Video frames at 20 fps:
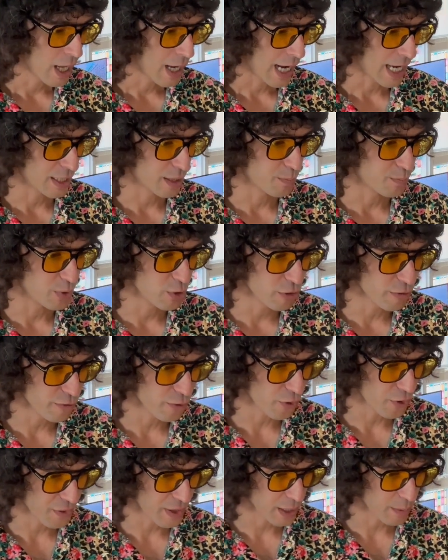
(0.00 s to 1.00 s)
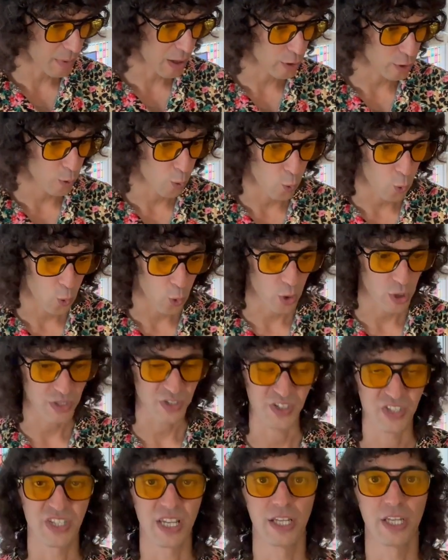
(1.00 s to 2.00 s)
and the beautiful thing about the
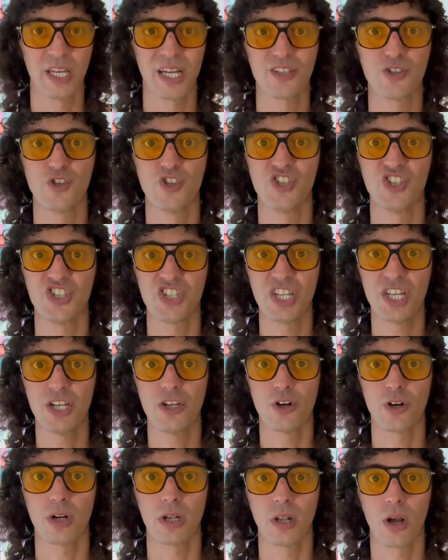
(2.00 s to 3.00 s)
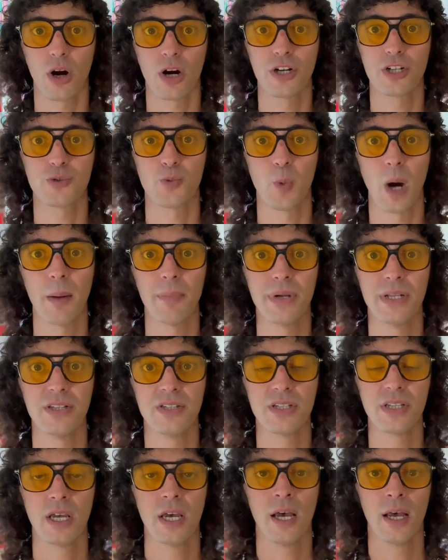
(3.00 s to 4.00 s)
wars is that you get to see your large
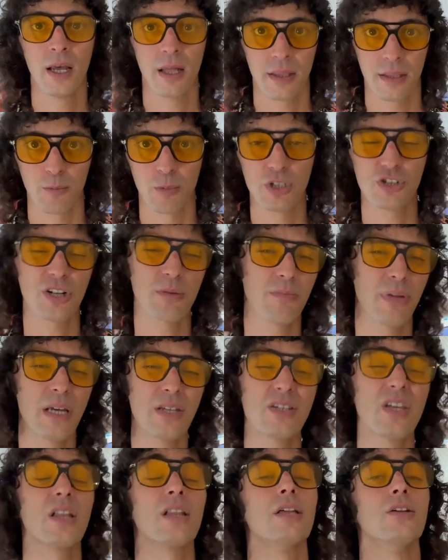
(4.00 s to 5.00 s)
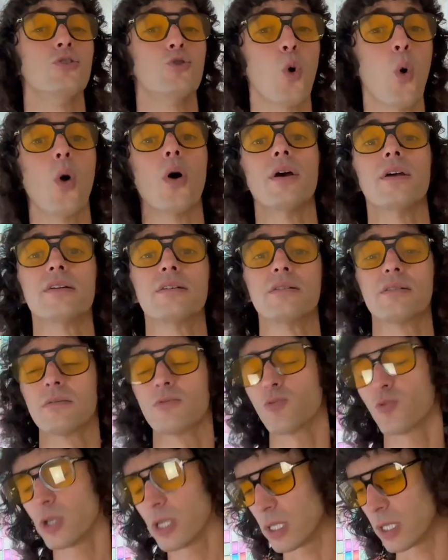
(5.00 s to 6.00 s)
weapons, which are basically
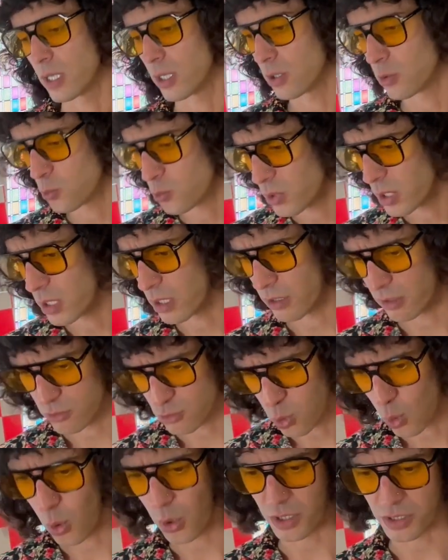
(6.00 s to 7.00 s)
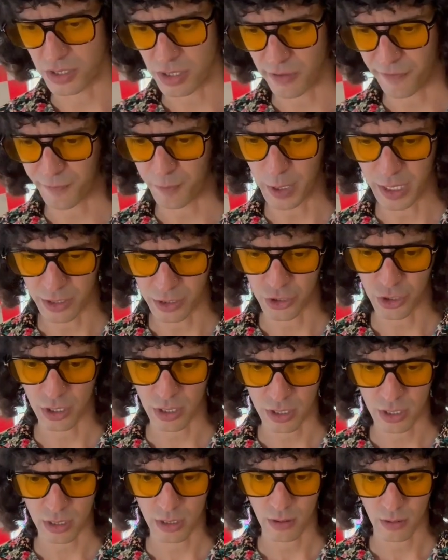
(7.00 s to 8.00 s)
toys, really, really toys. If we could
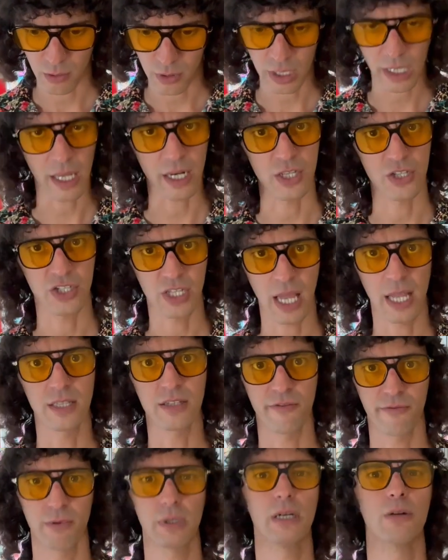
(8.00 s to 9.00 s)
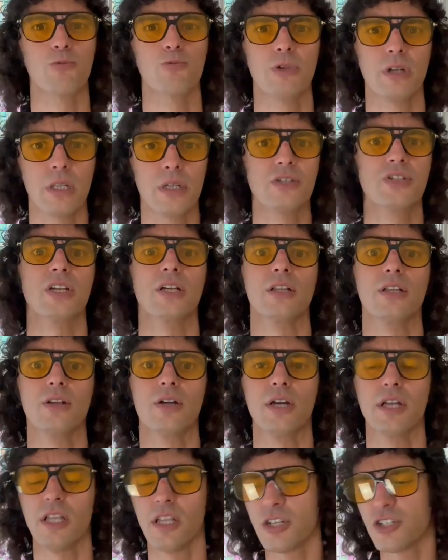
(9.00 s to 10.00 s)
just get a sense, if we could realistically
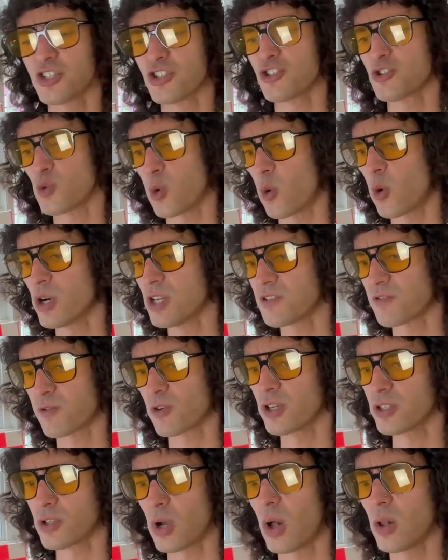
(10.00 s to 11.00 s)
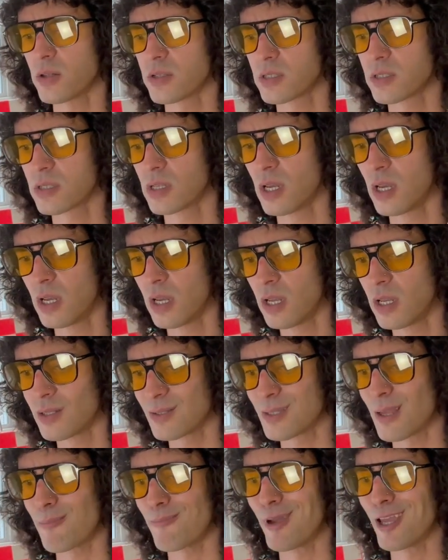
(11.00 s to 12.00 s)
look at it, they're just toys for adults
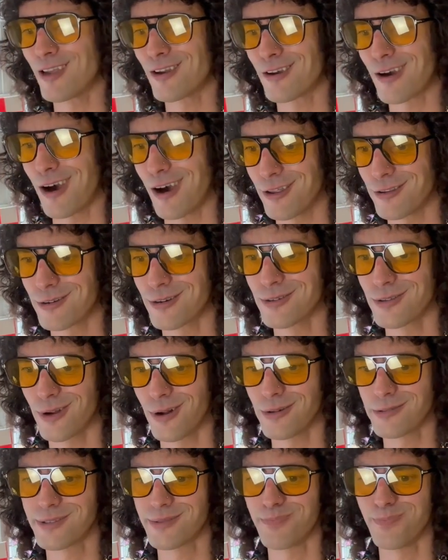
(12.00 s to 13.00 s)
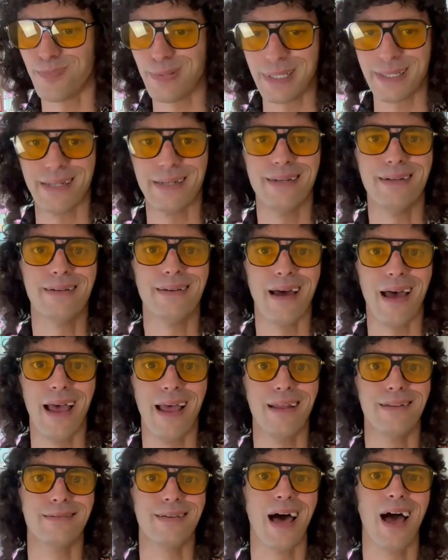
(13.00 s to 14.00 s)
that make other adults bleed
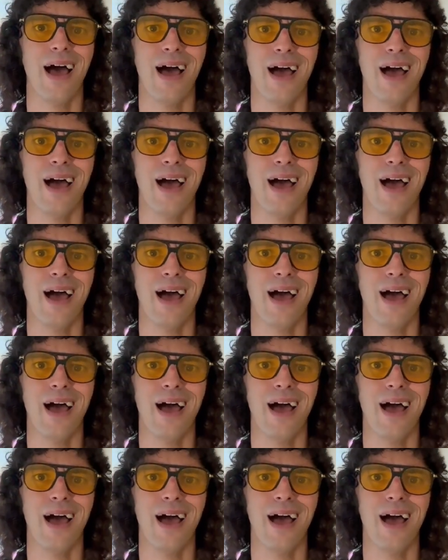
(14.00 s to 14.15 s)
and